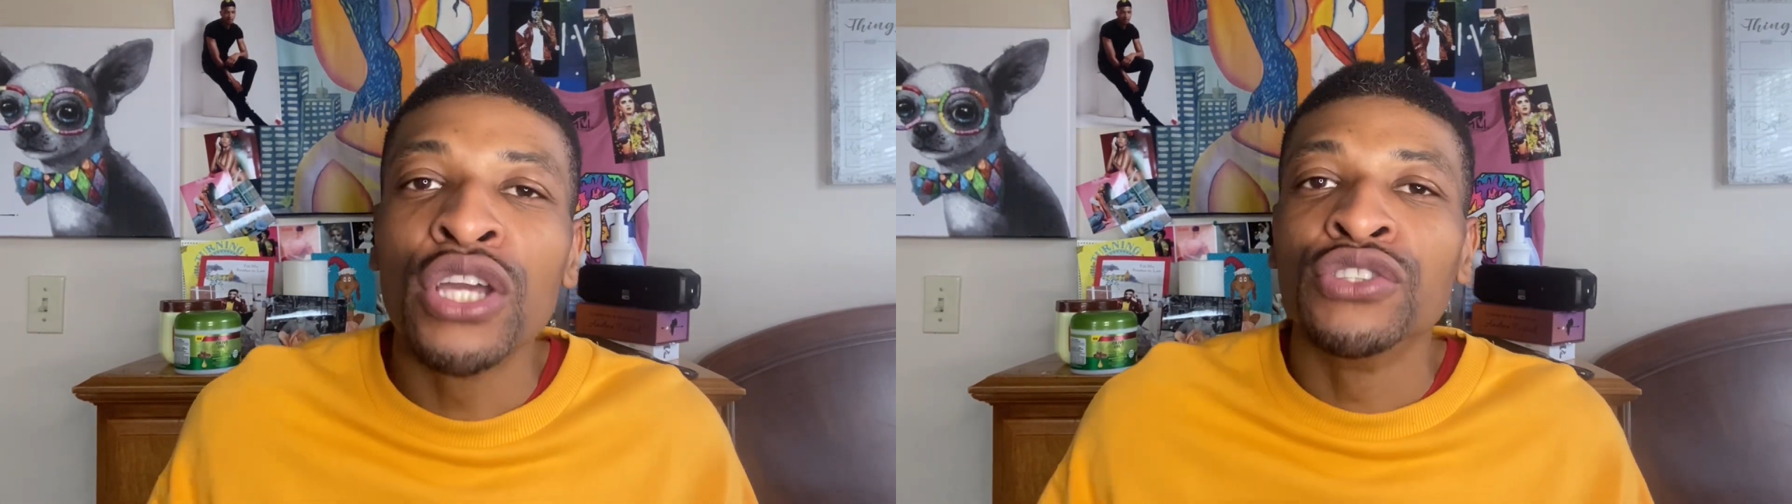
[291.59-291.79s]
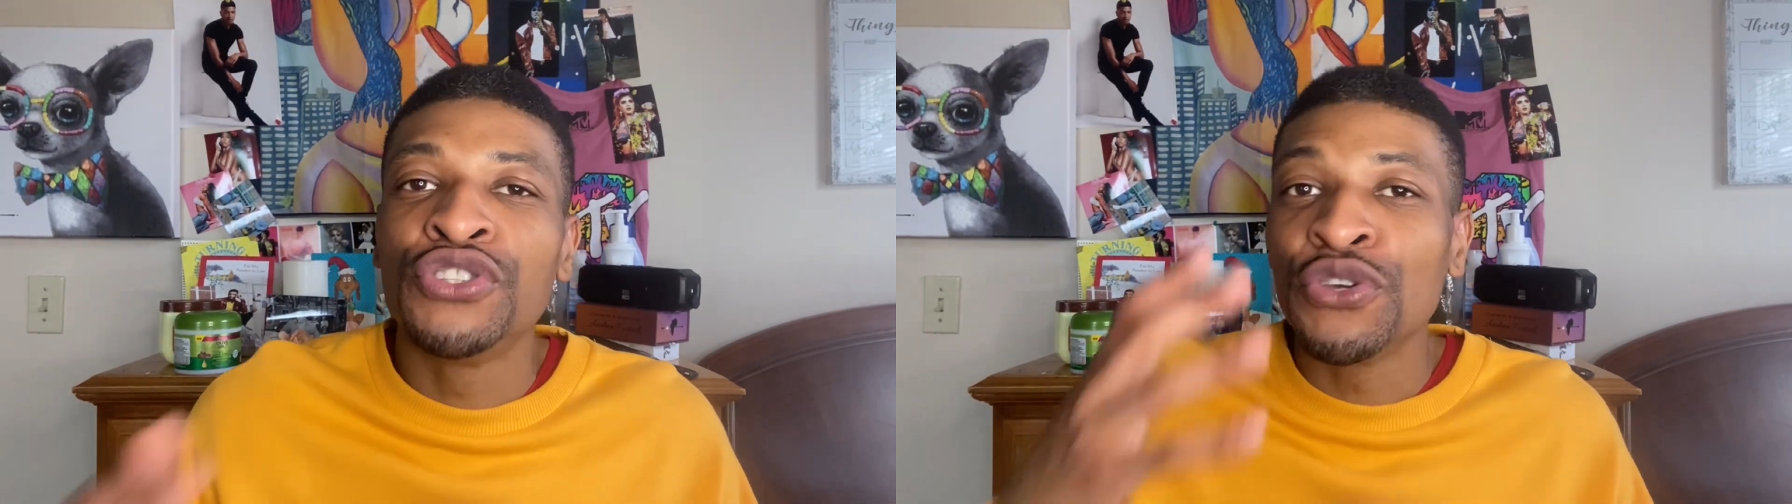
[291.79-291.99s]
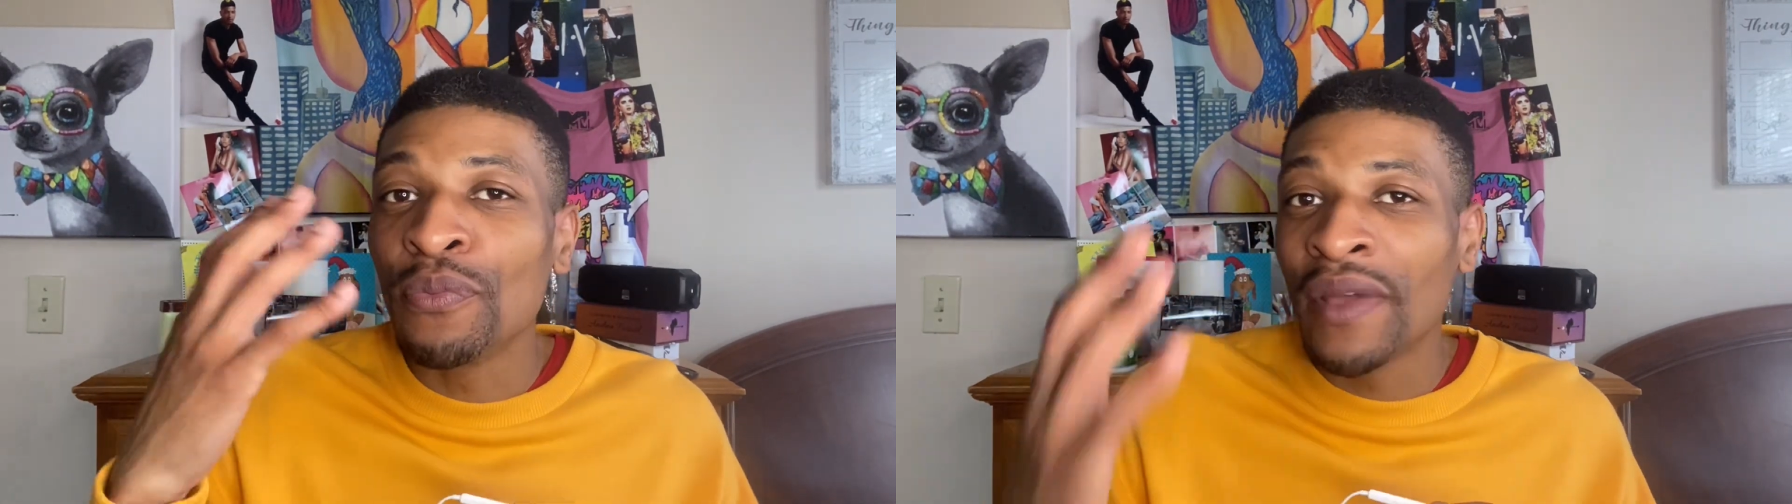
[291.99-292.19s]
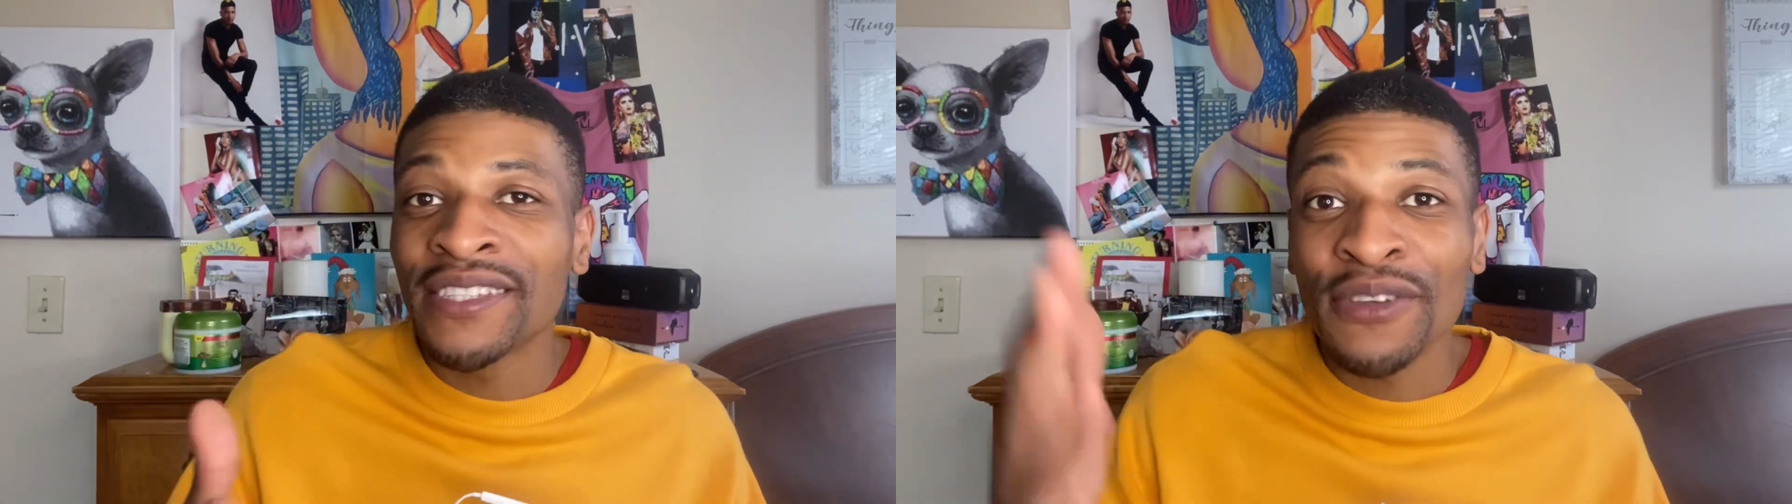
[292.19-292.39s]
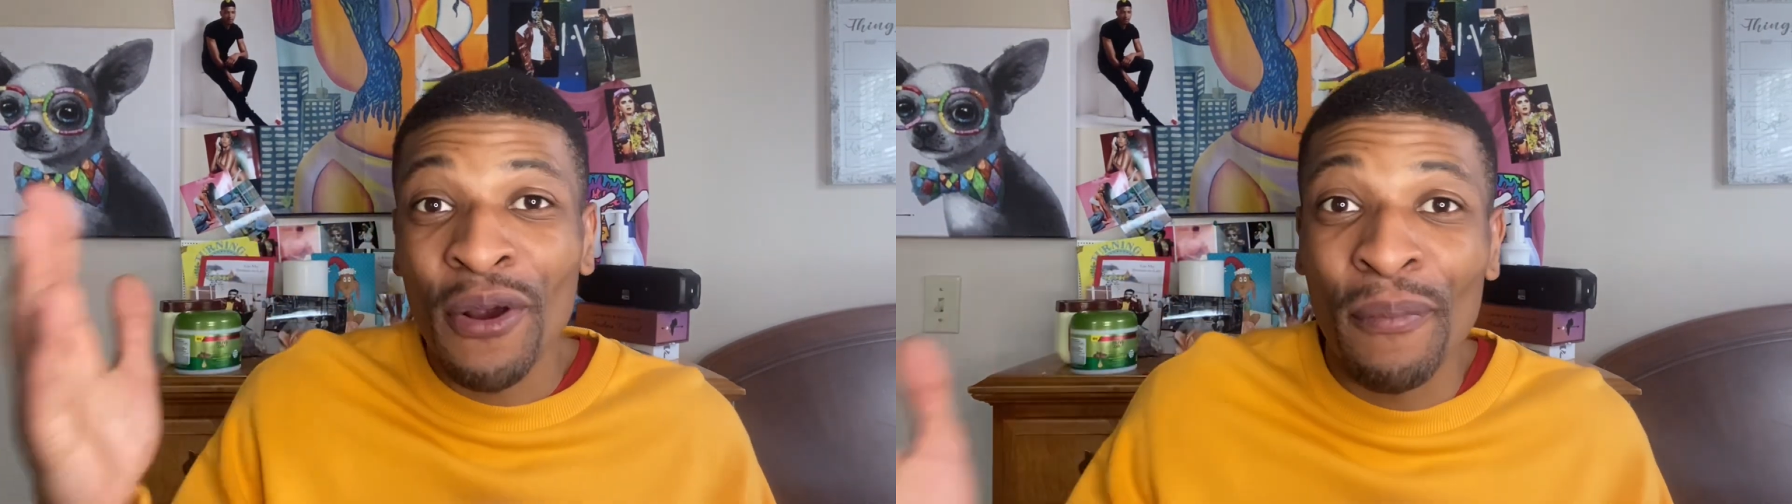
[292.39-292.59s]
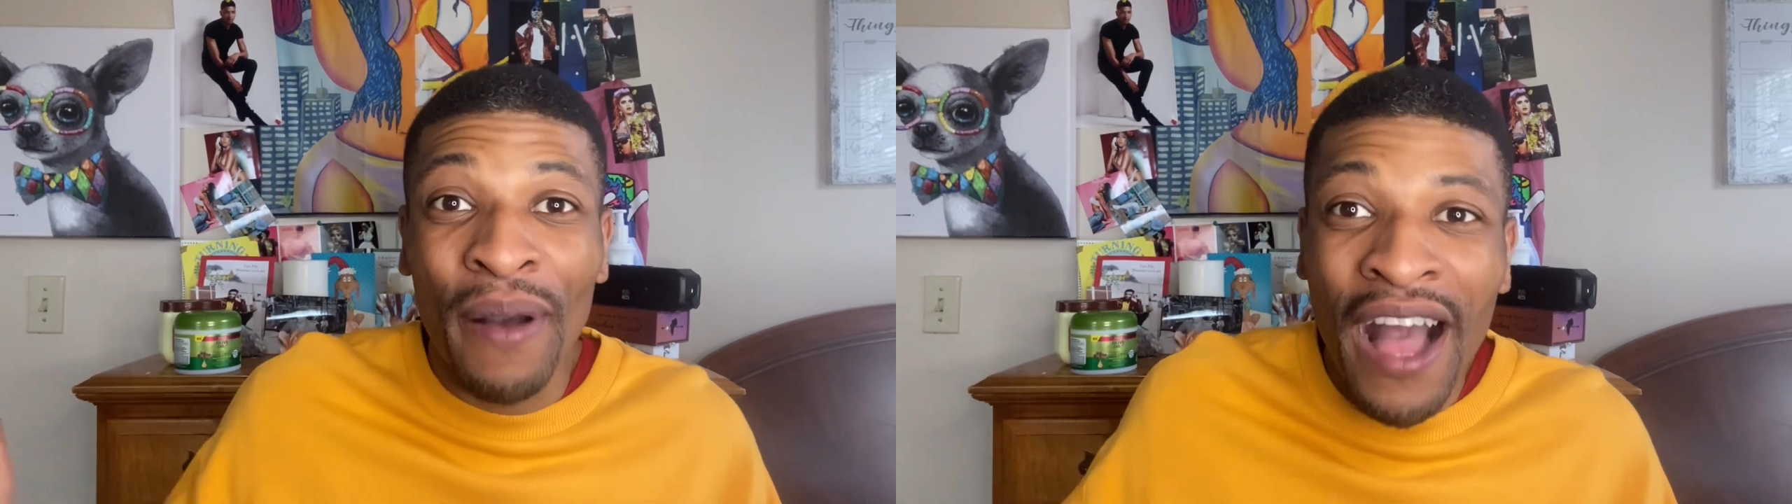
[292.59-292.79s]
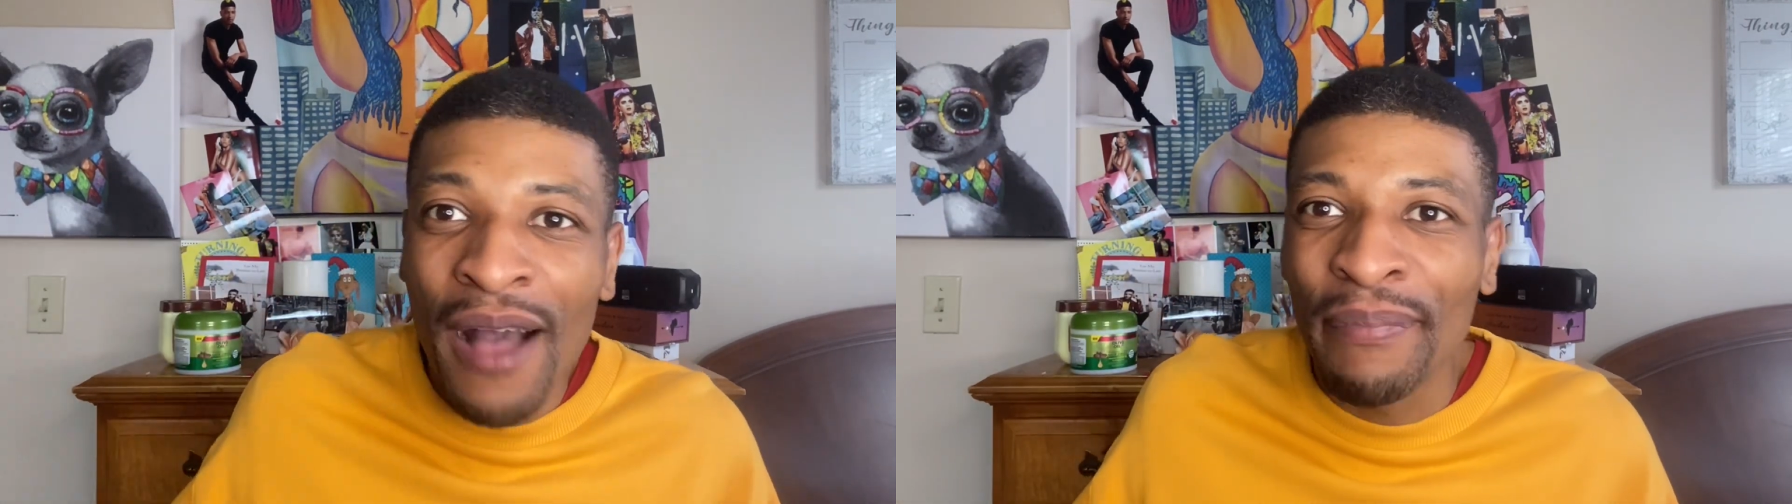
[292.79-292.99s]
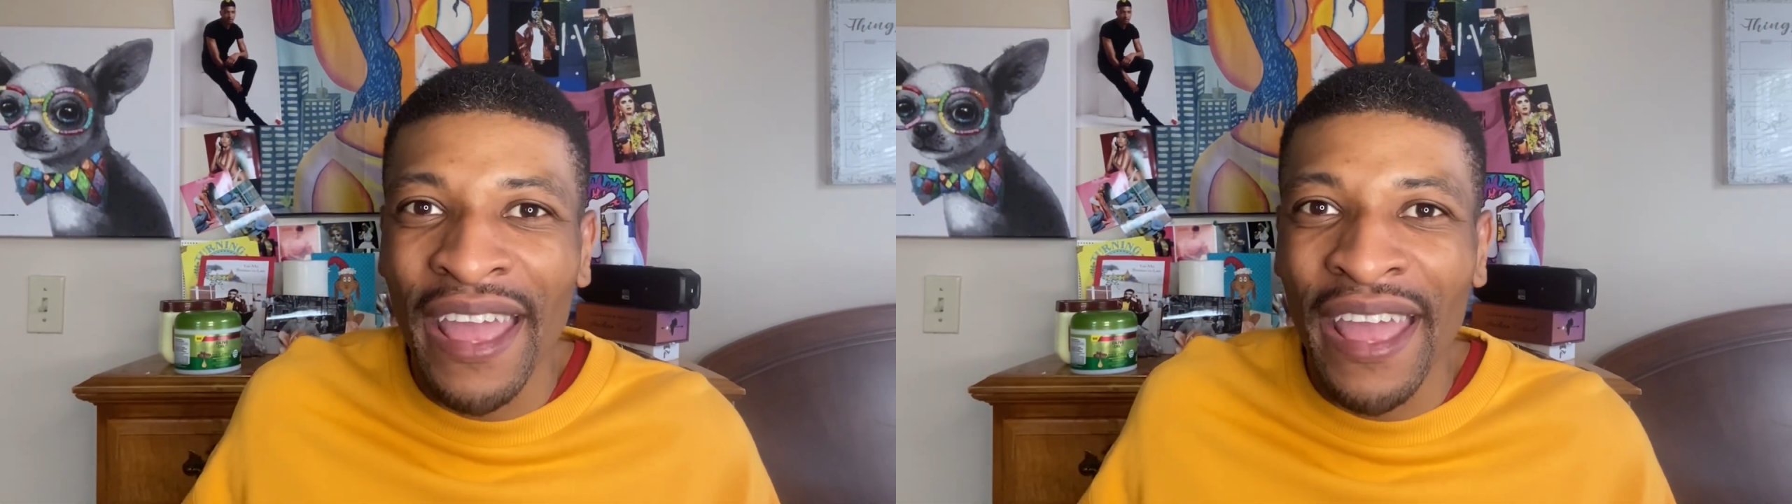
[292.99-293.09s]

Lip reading: Do you miss her pop